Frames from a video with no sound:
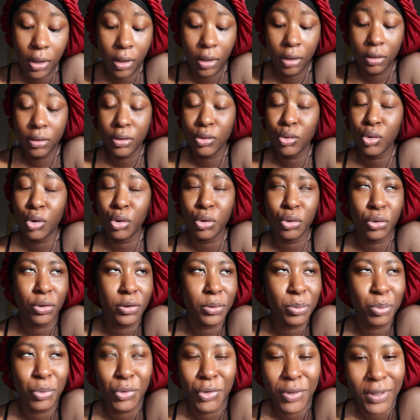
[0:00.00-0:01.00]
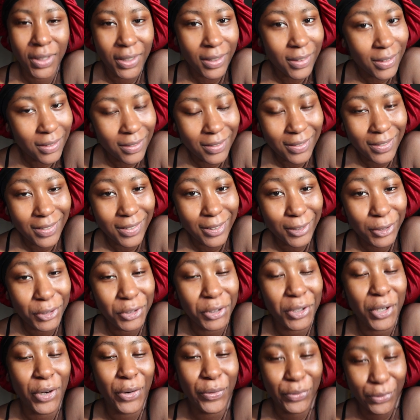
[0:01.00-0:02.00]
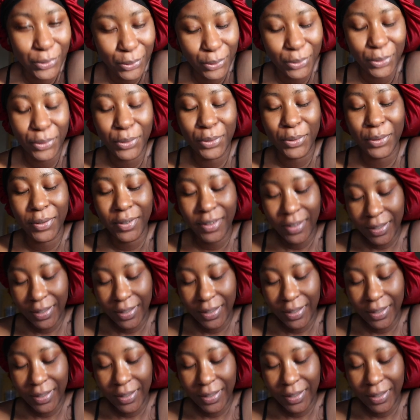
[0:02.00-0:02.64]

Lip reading: Not good morning, good afternoon.